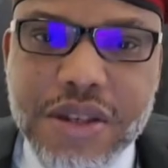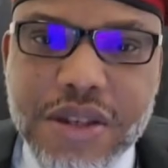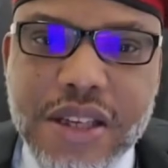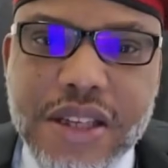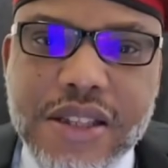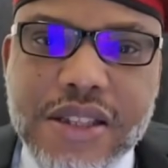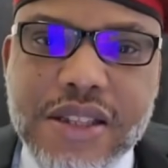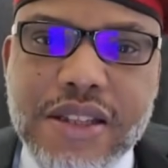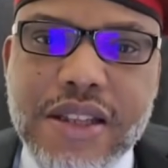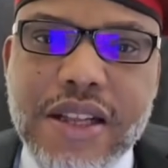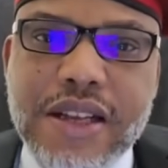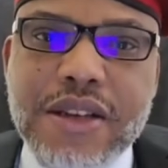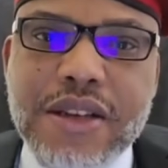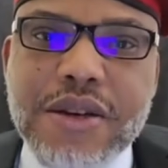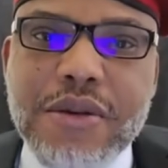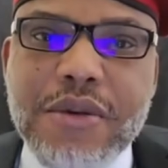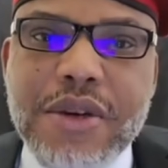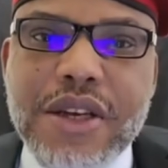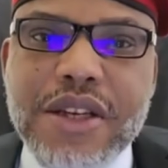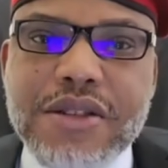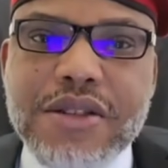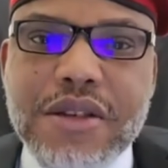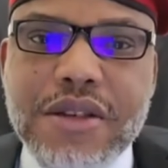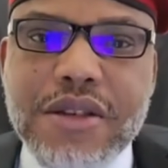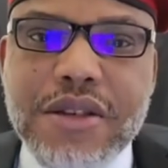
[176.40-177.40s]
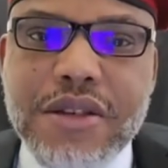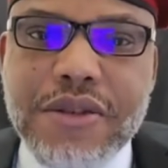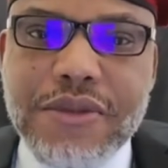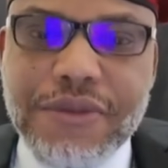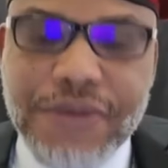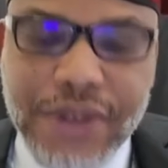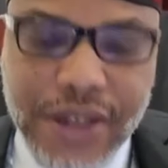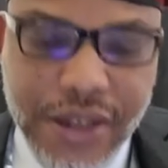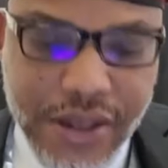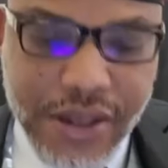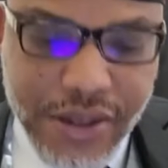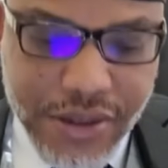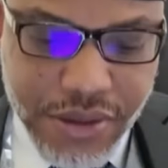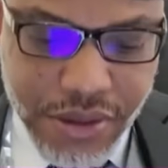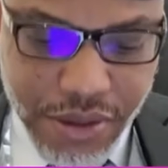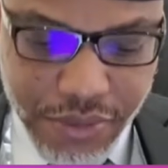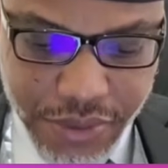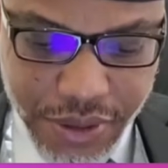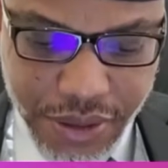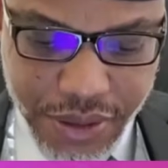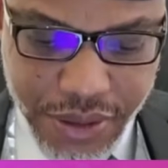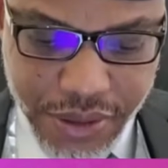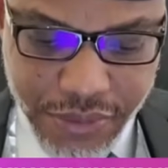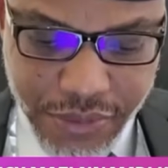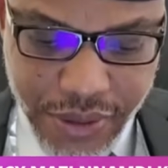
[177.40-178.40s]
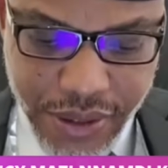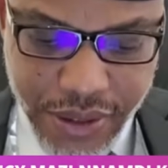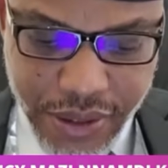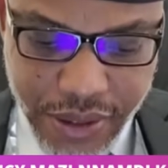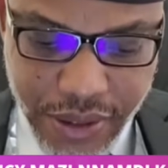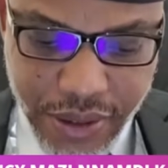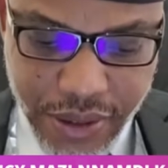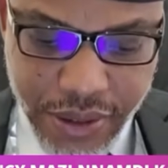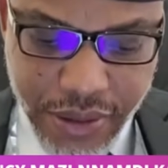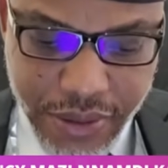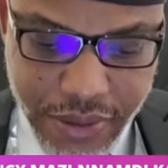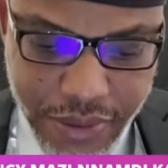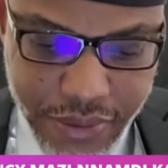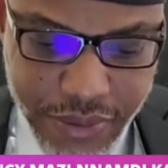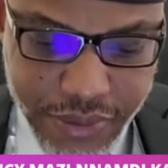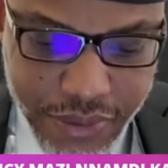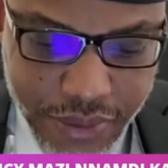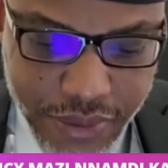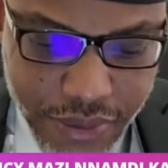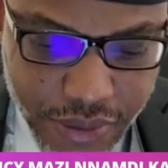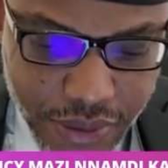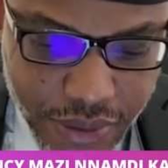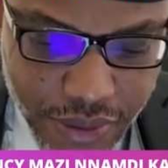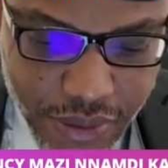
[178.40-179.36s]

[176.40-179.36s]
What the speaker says: oldest language on the face of this very earth.